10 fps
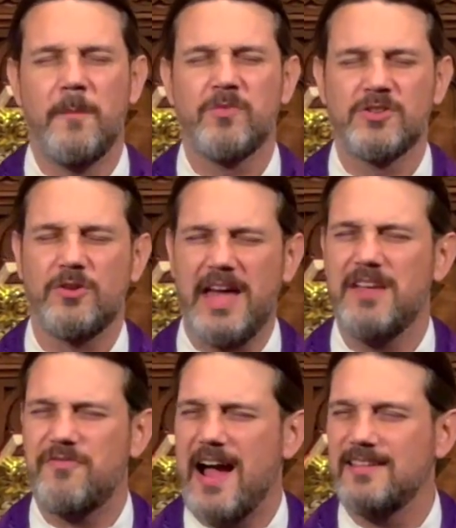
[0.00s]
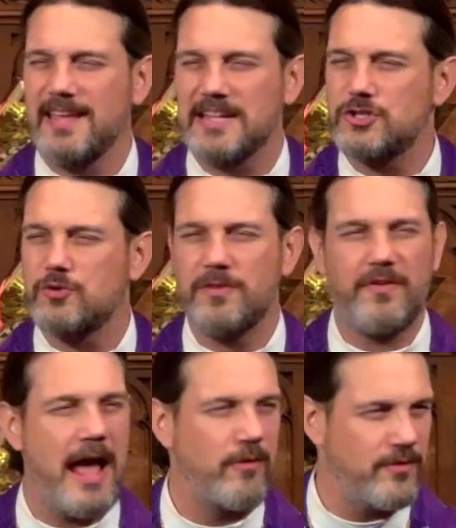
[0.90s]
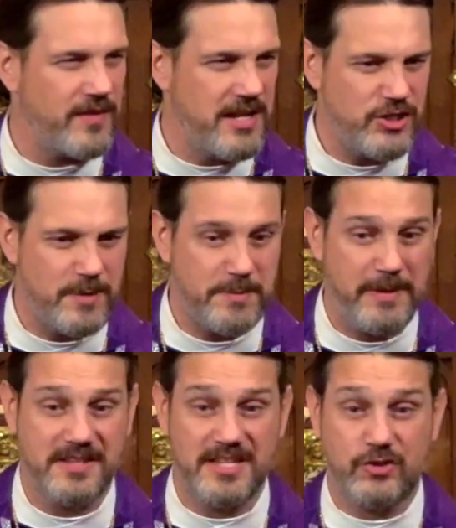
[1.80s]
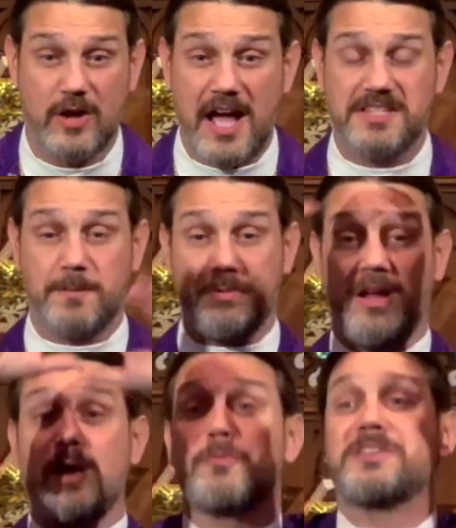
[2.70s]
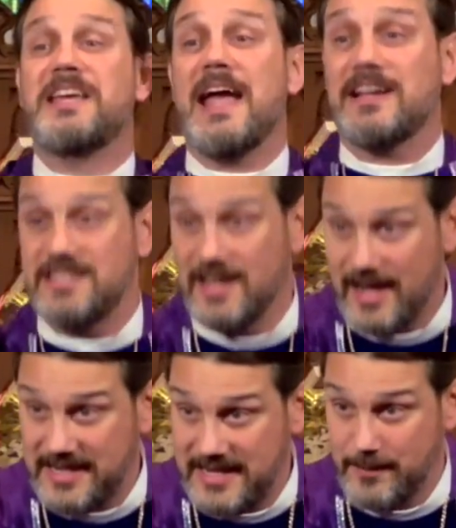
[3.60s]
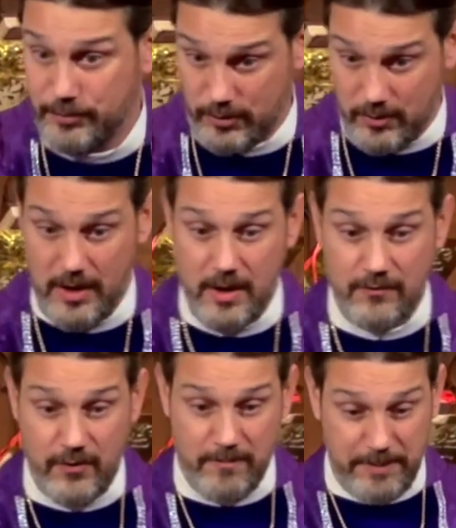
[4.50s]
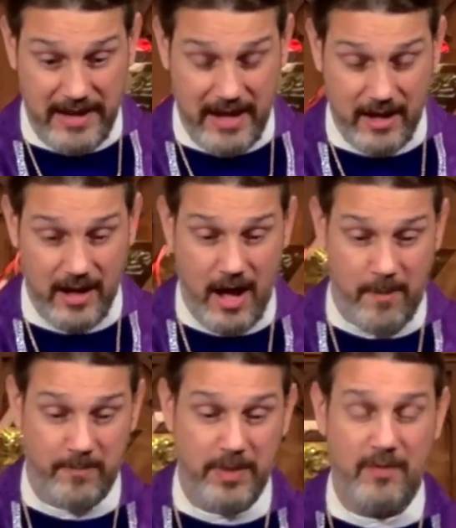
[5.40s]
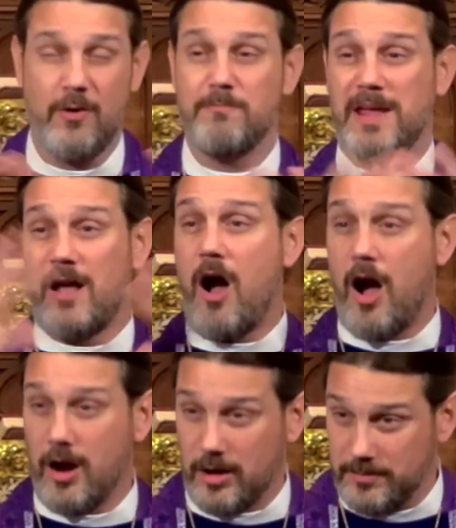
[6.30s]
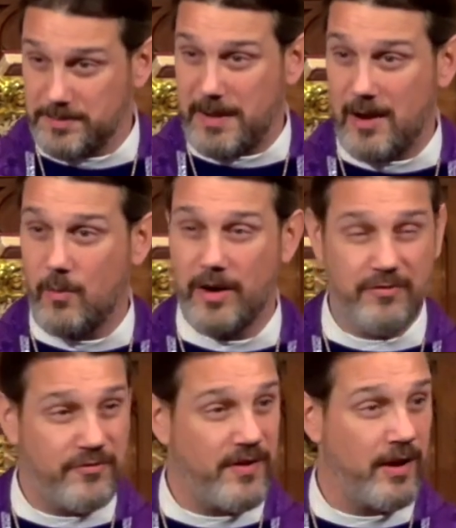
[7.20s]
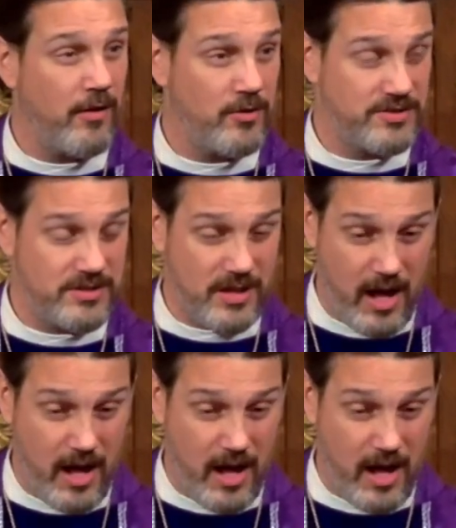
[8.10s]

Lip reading: So that he finally gets driven out of Egypt because he tries to protect a Hebrew from being harmed by one of Pharaoh's